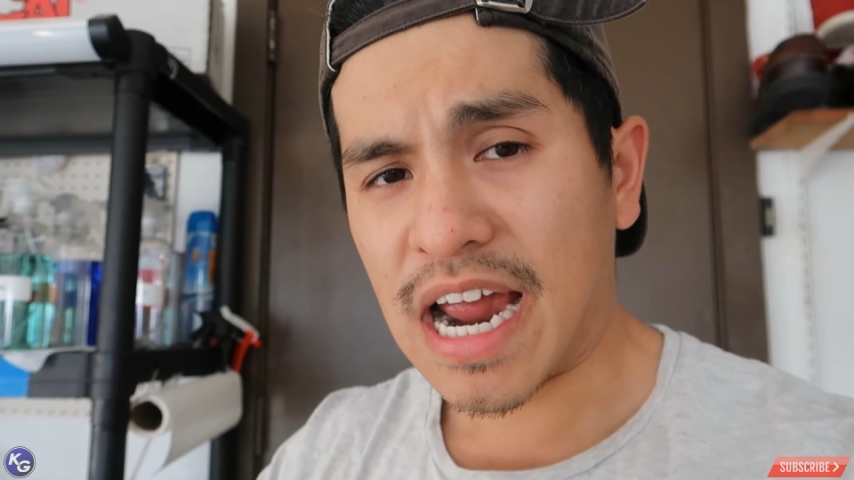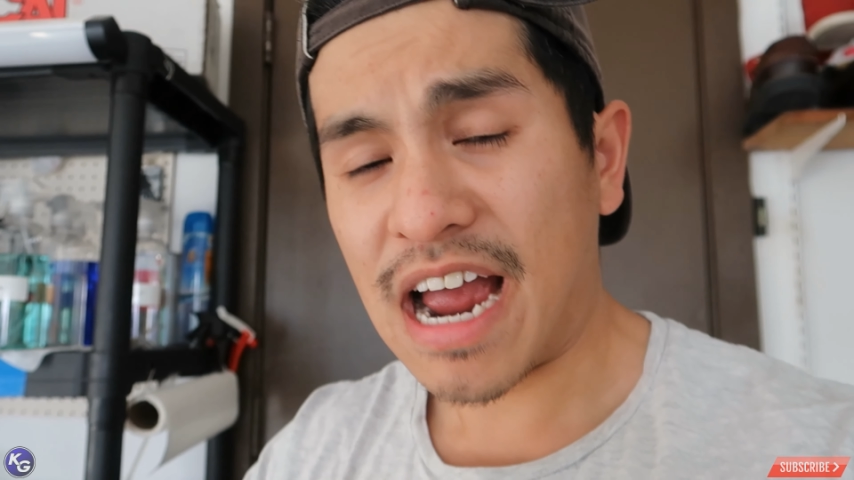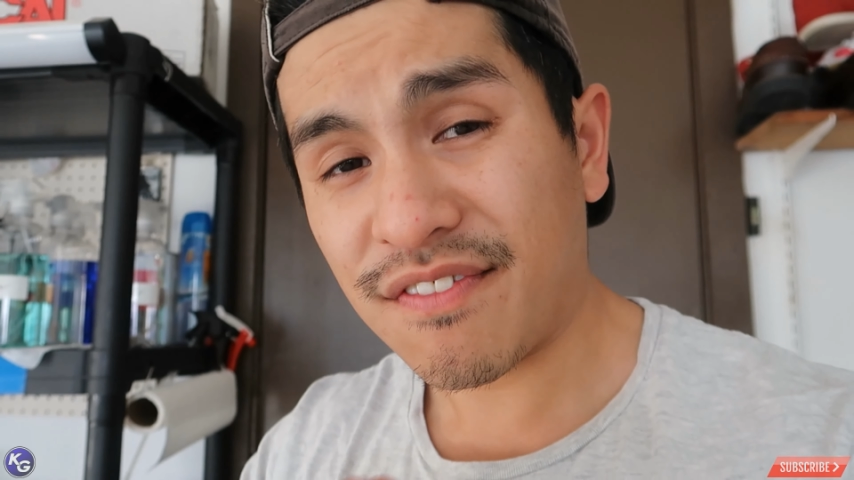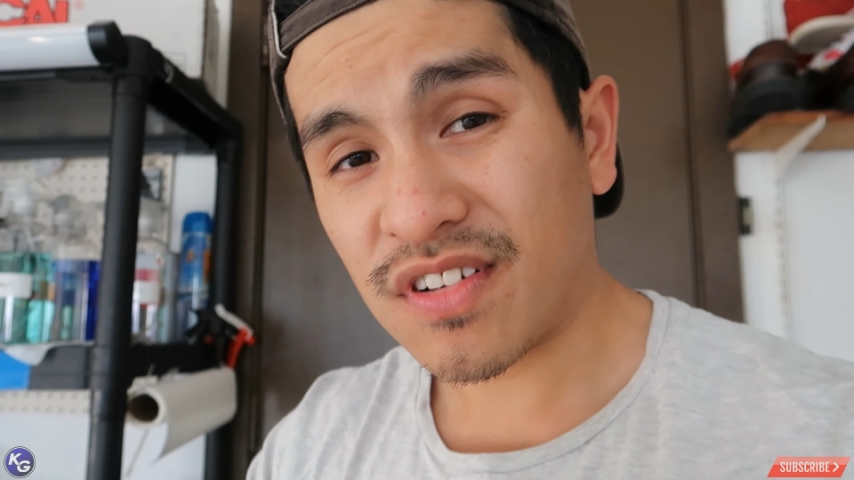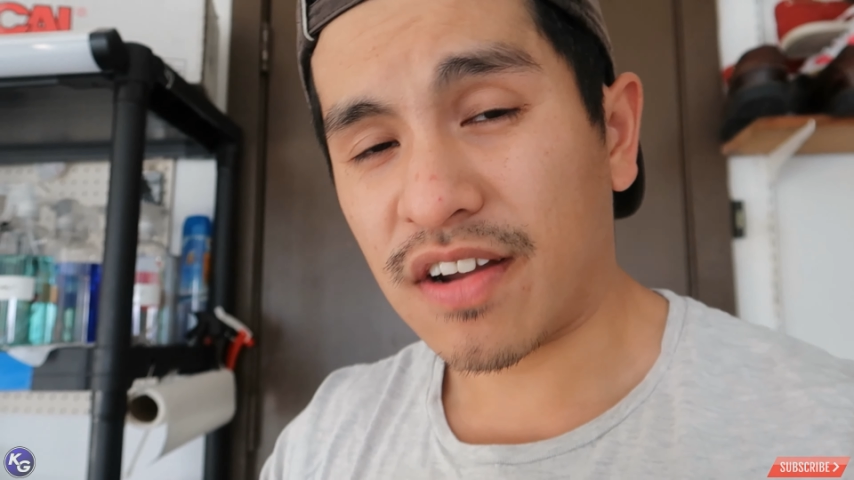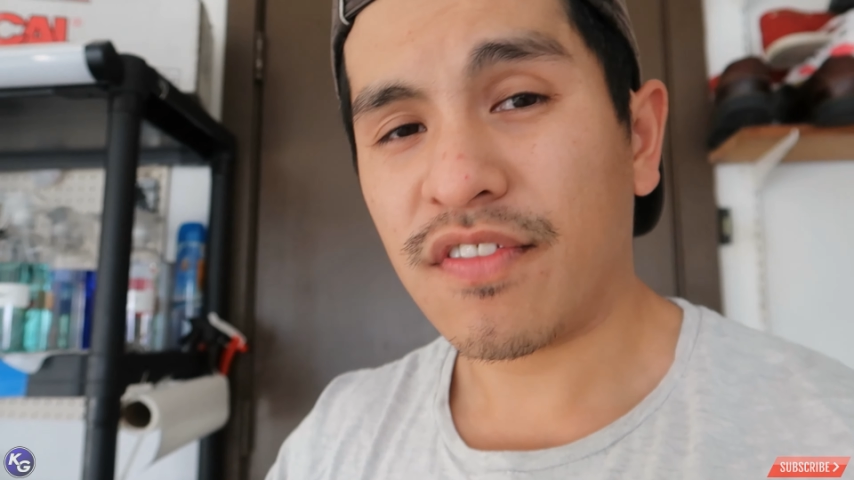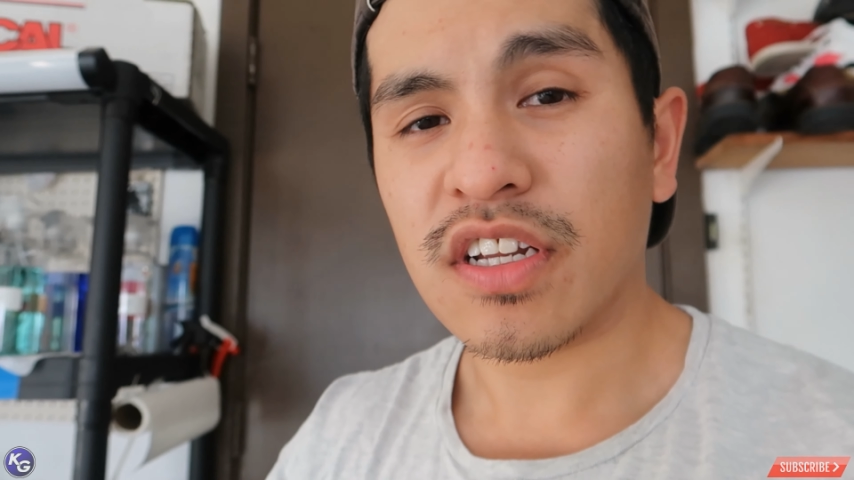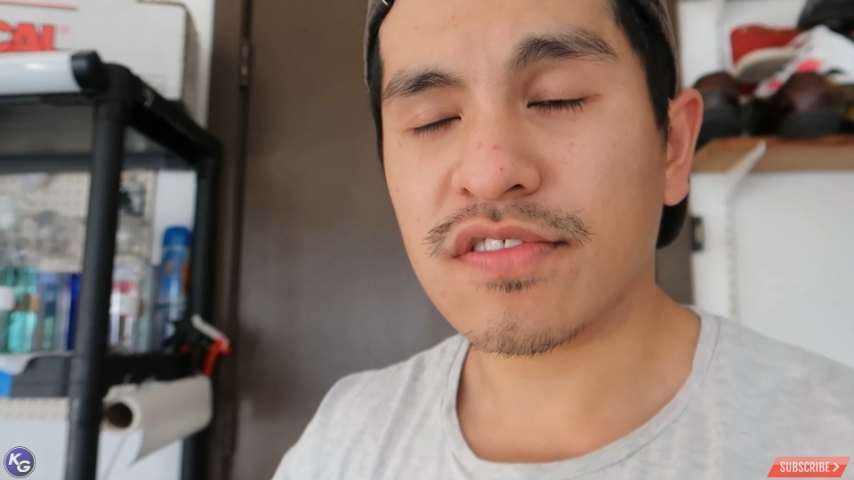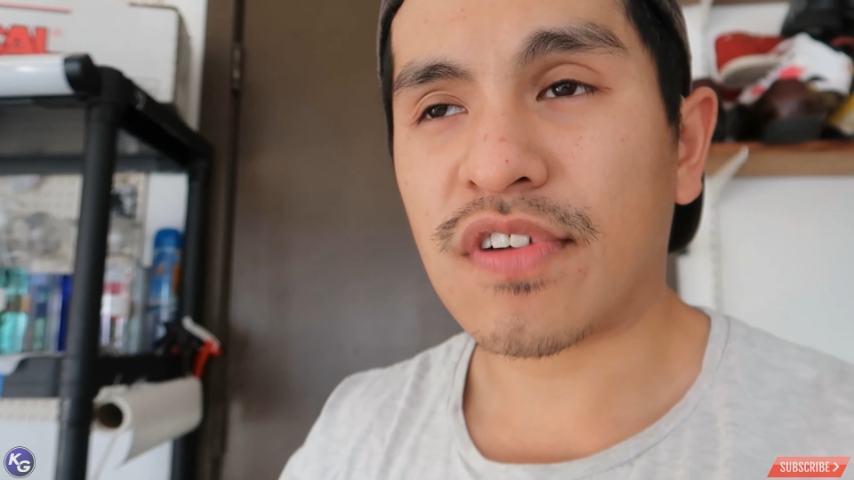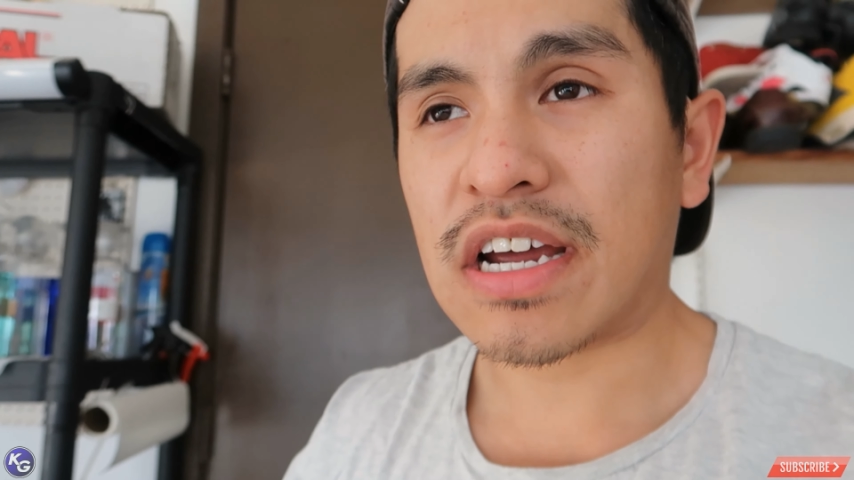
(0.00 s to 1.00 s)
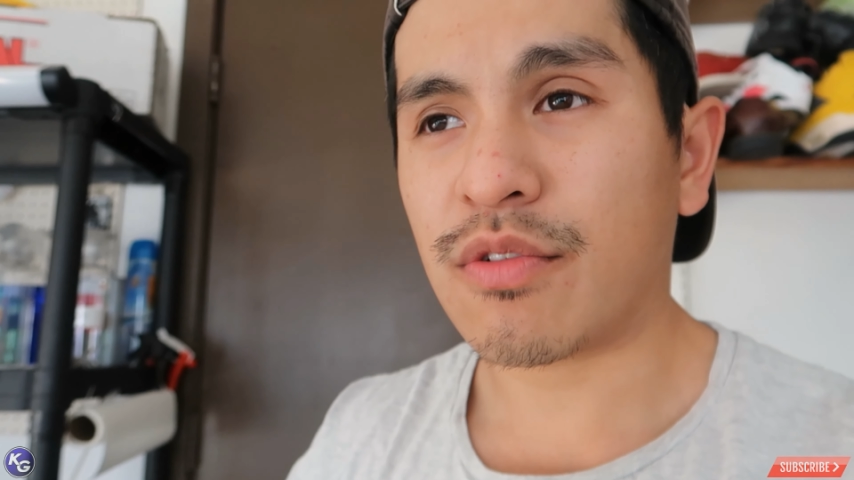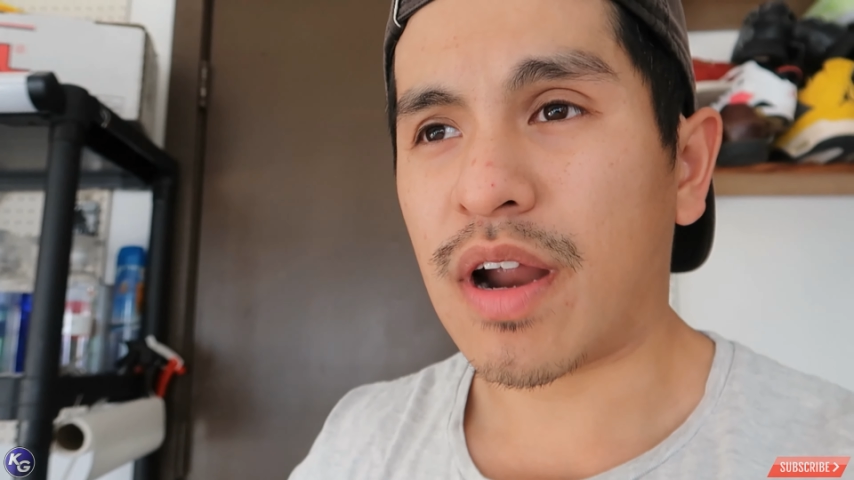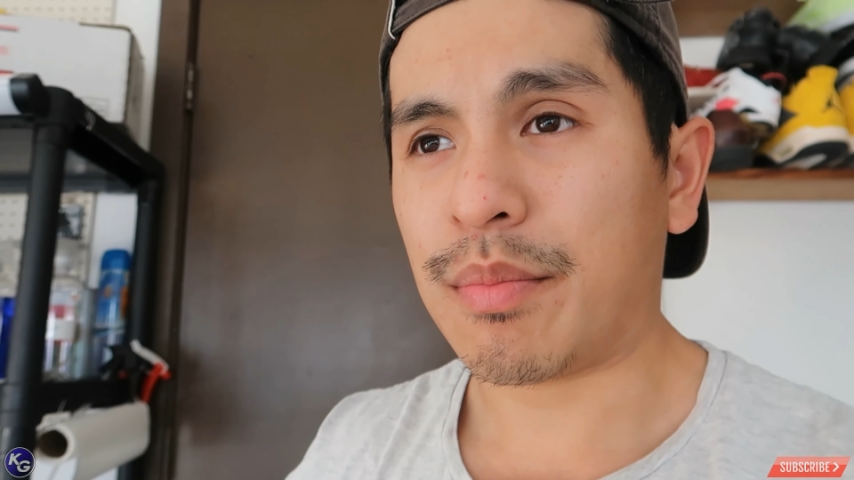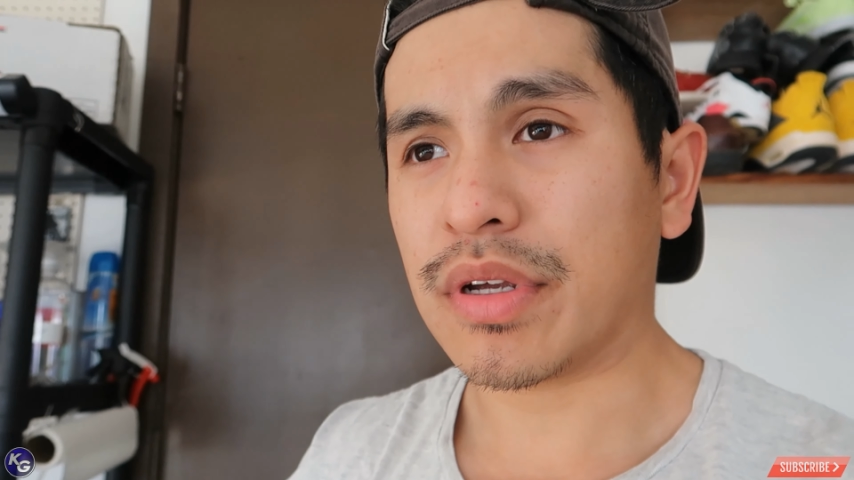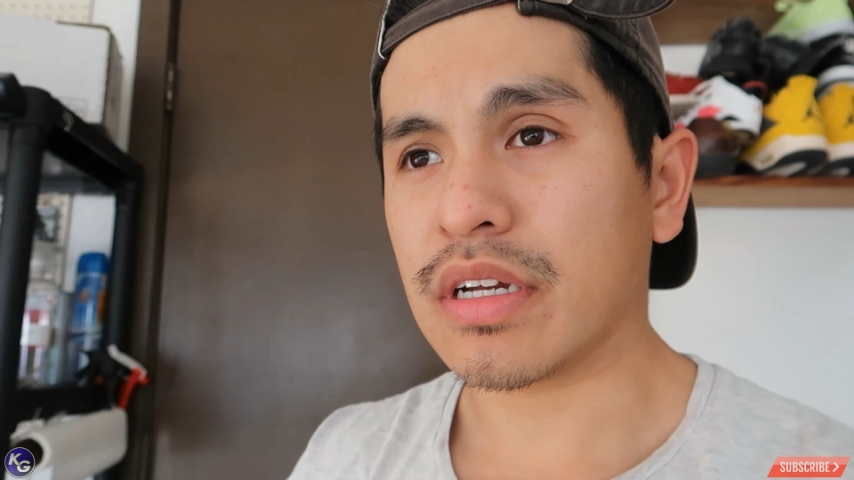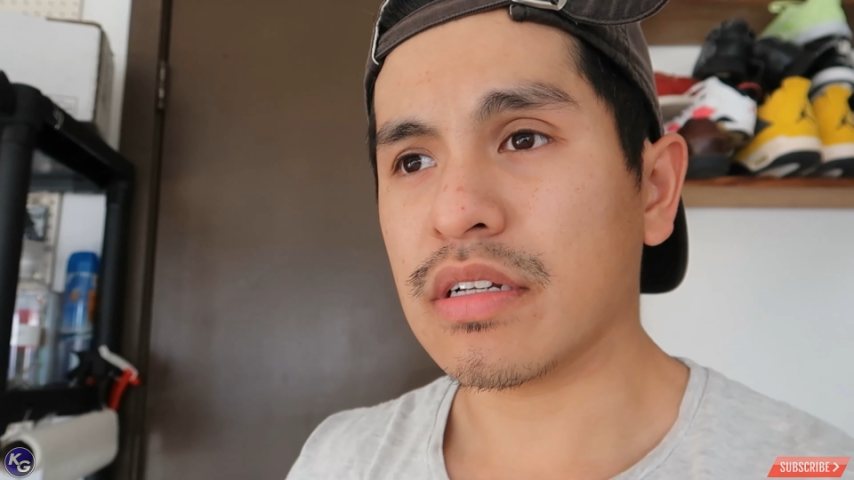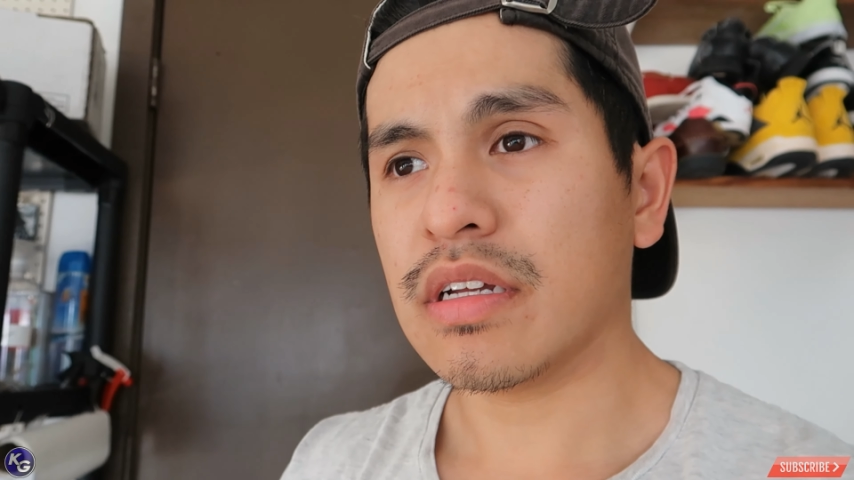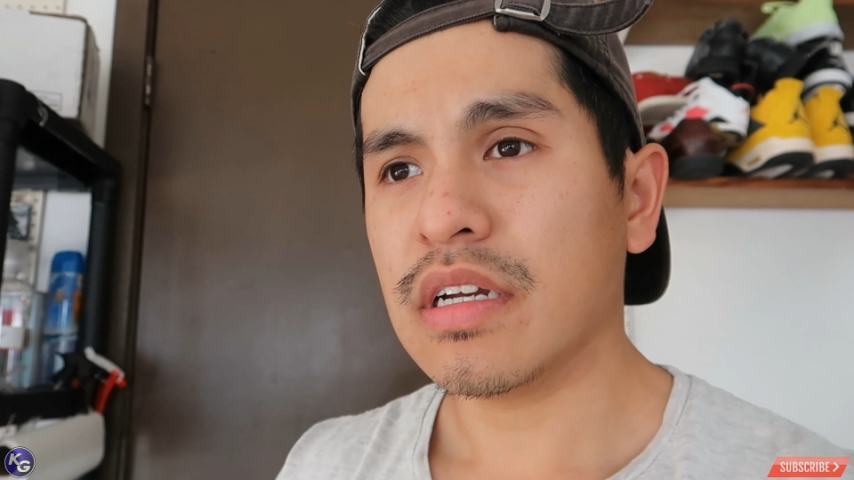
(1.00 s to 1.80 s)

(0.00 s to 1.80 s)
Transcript: after I finished vinyl wrapping it,